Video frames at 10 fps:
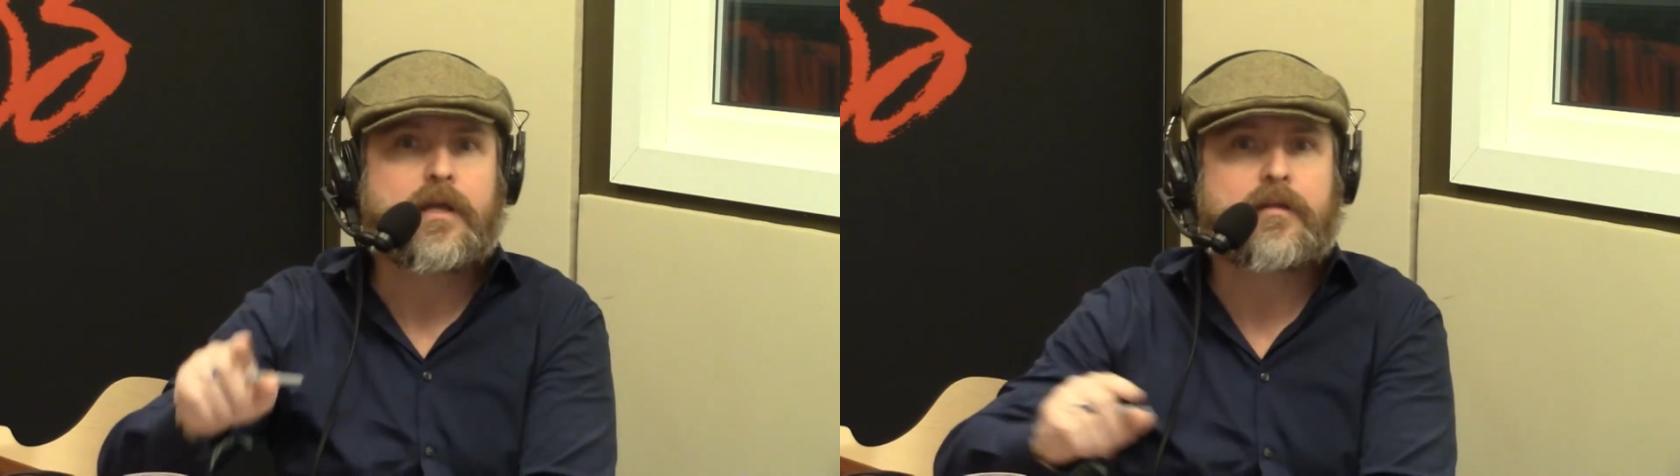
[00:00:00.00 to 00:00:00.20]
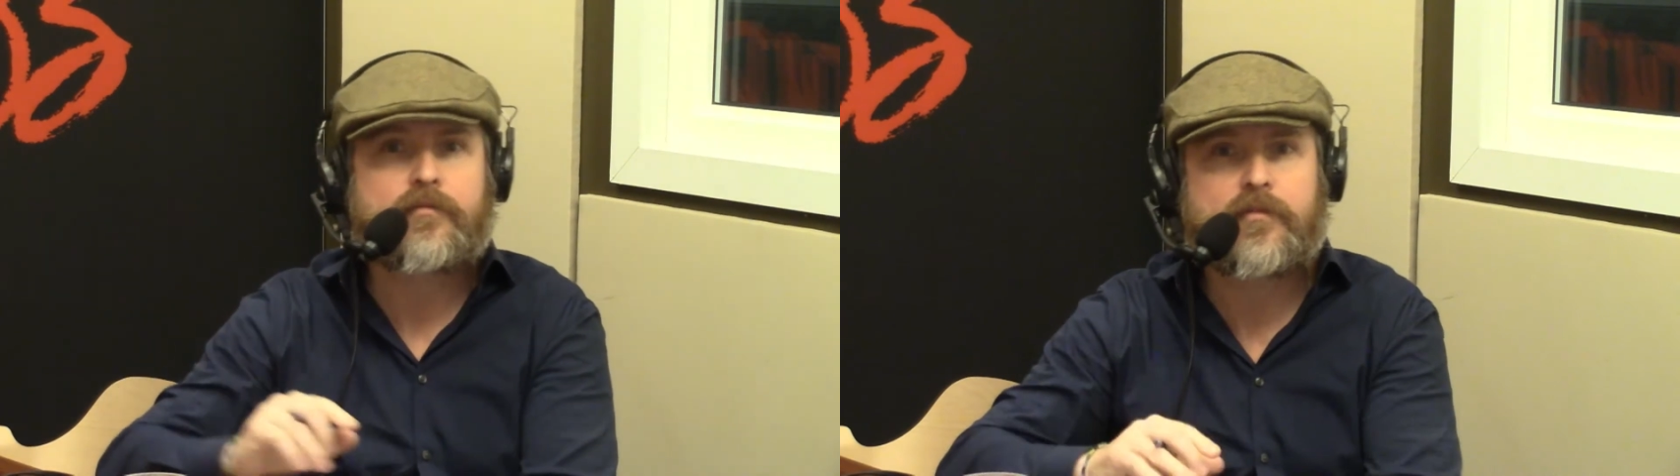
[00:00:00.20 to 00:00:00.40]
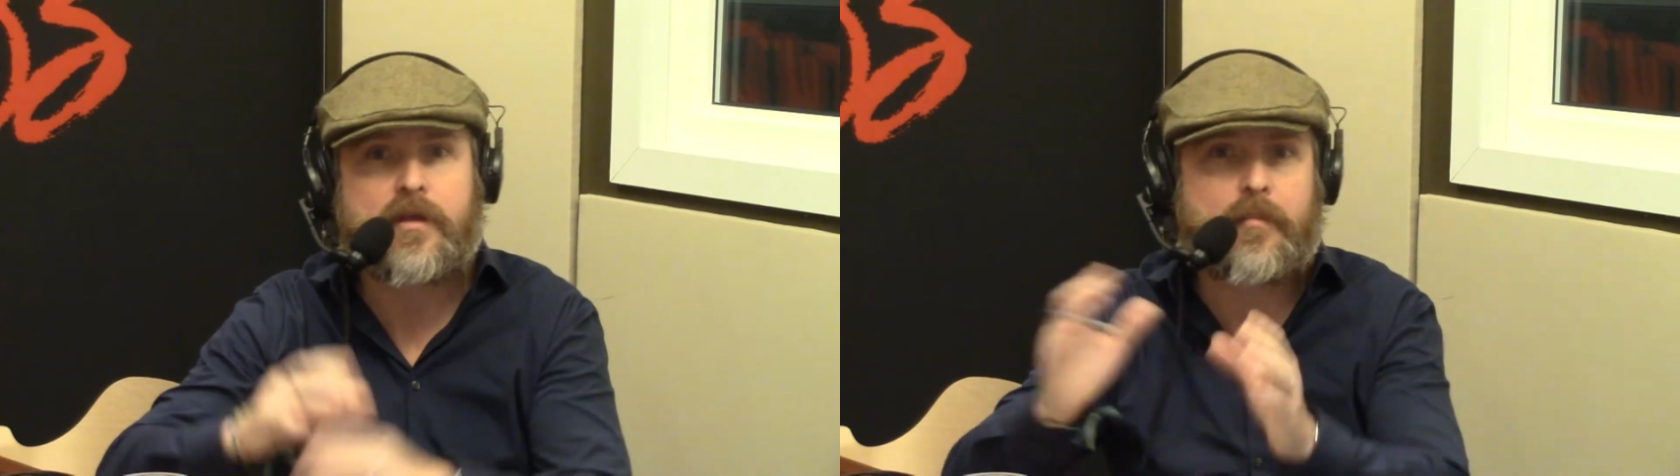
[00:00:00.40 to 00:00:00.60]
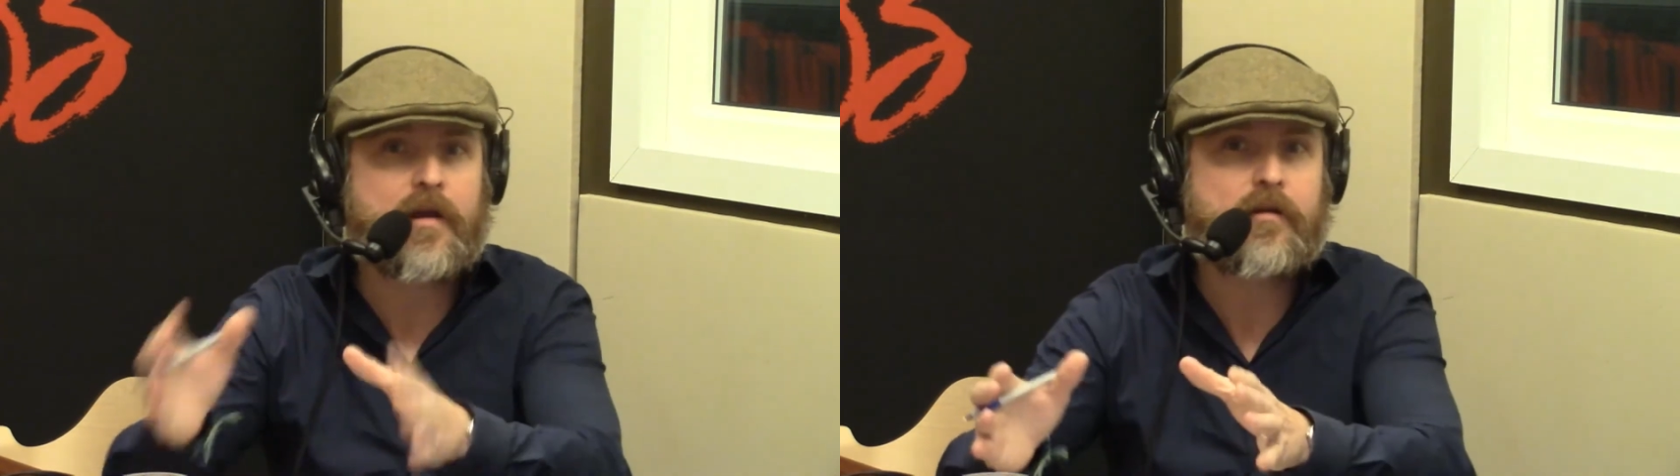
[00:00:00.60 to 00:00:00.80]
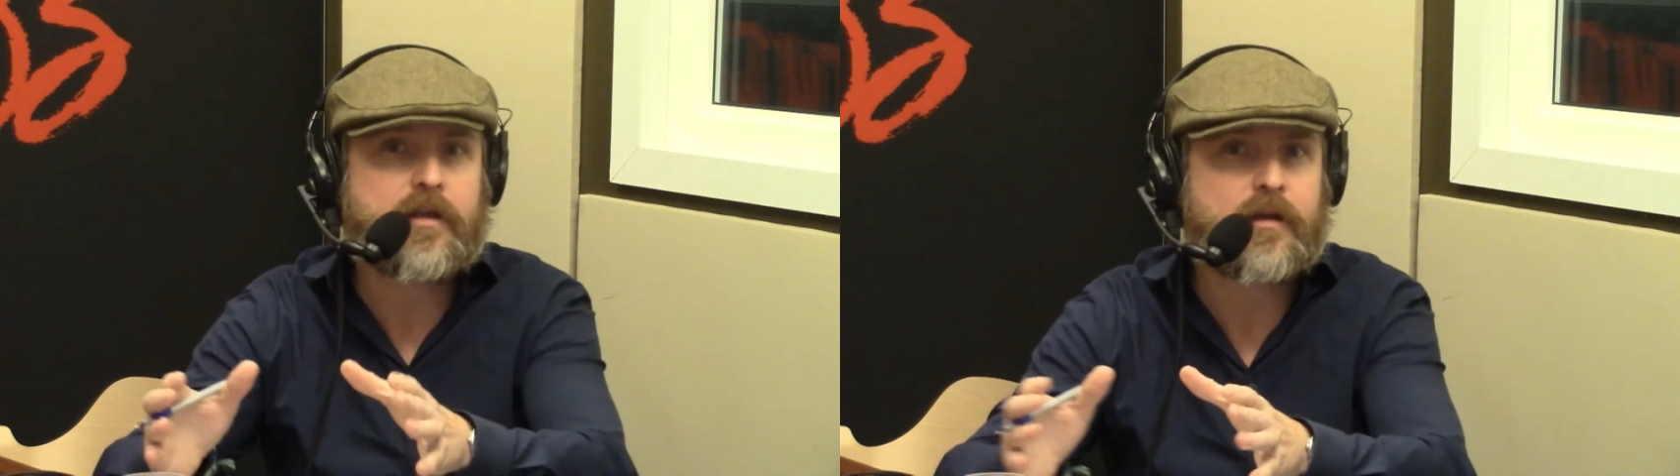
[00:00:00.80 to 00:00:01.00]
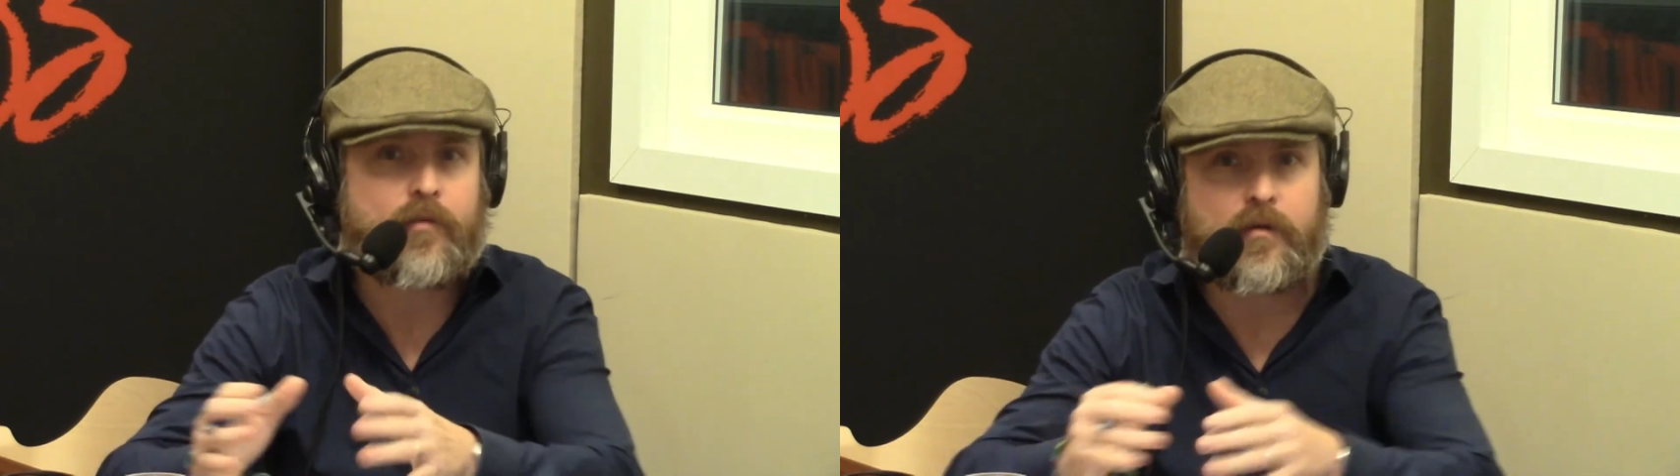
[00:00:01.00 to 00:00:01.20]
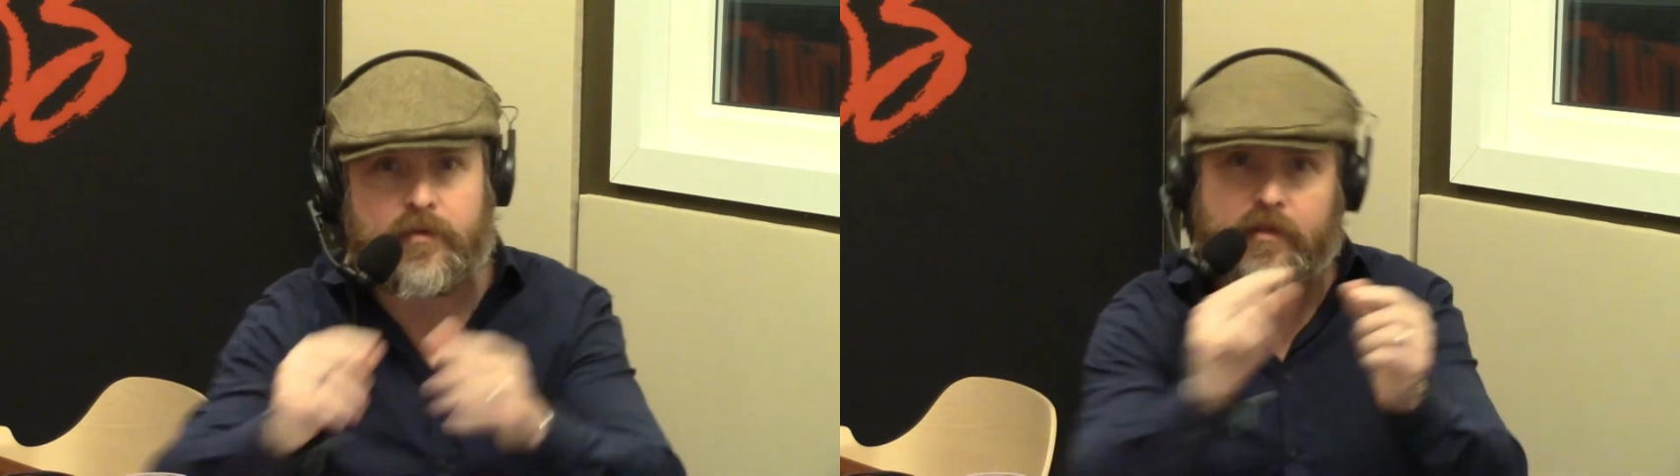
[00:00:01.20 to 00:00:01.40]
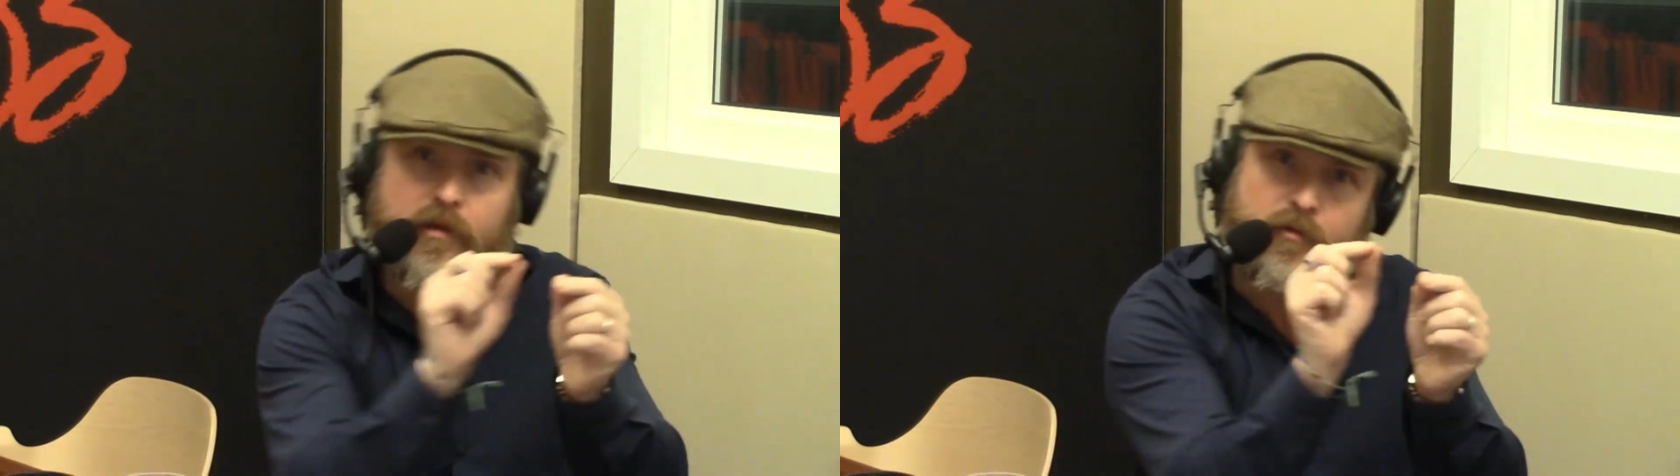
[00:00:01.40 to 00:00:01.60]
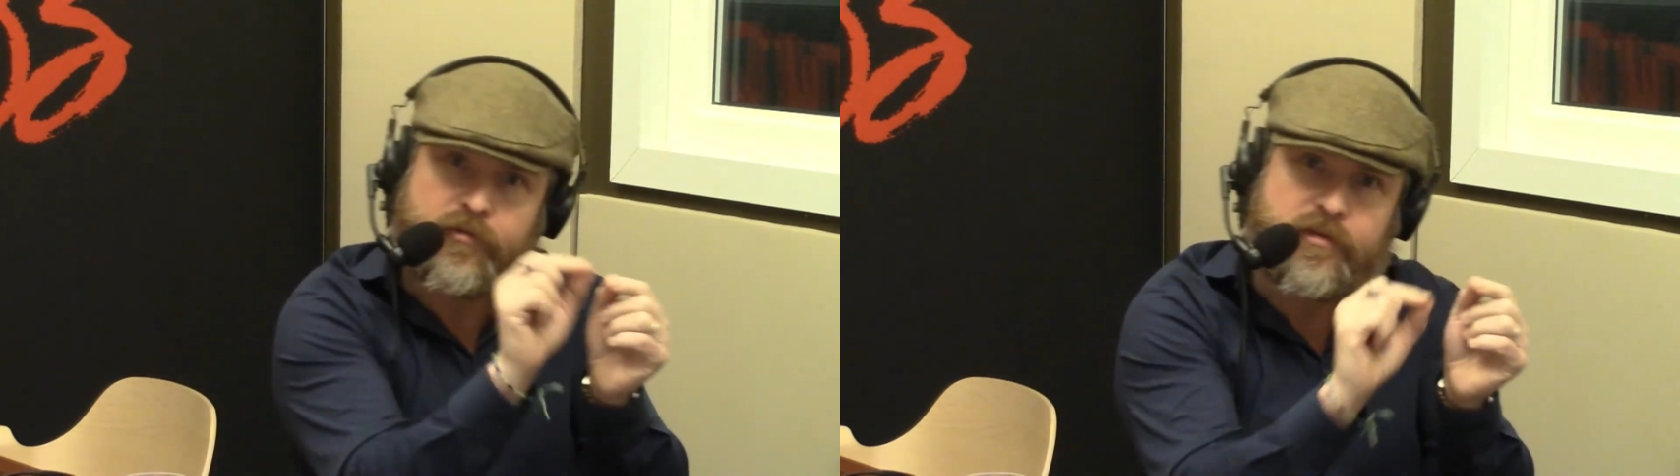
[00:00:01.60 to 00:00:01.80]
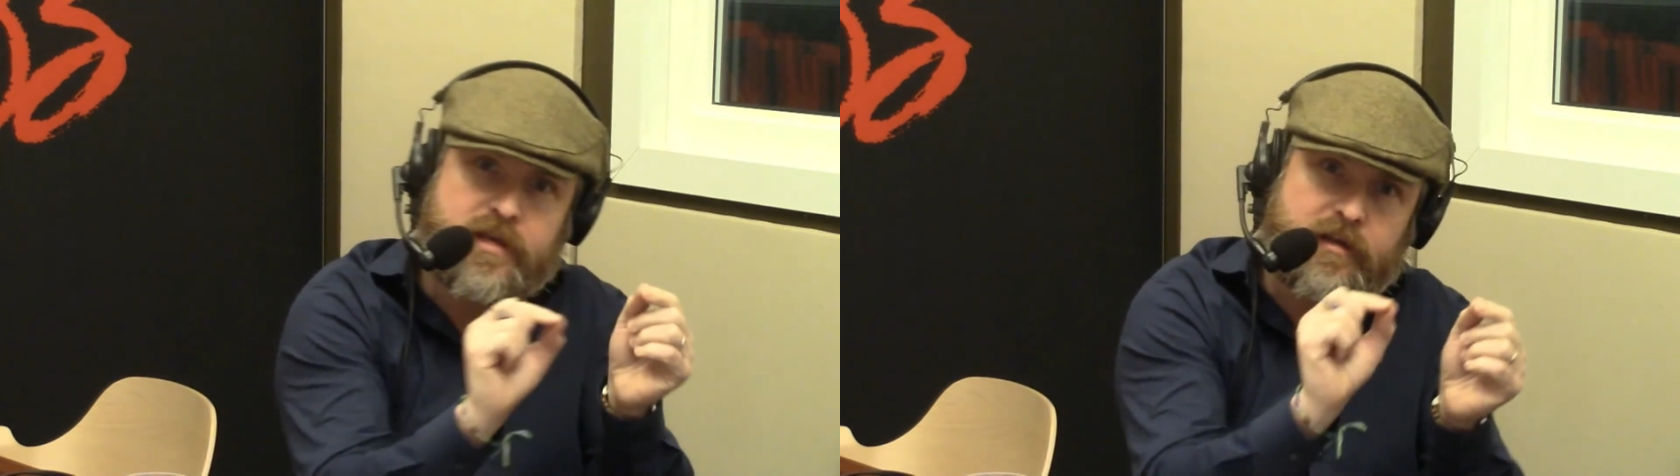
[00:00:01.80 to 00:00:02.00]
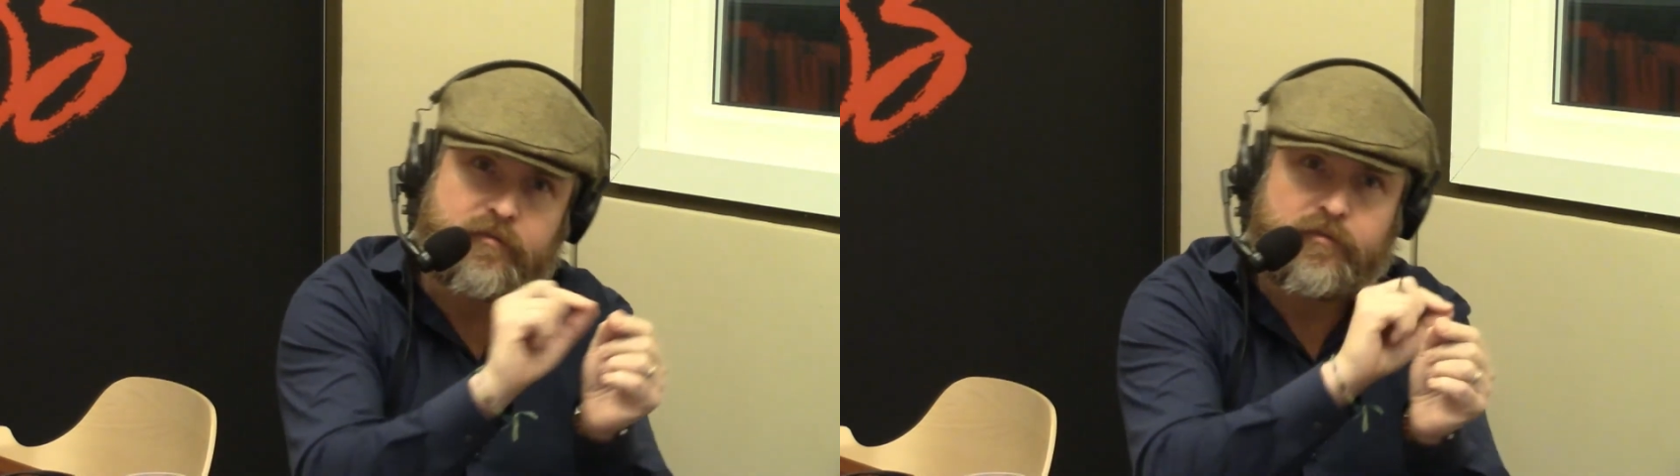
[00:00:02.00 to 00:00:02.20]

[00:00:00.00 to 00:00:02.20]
It's the American one with a little C in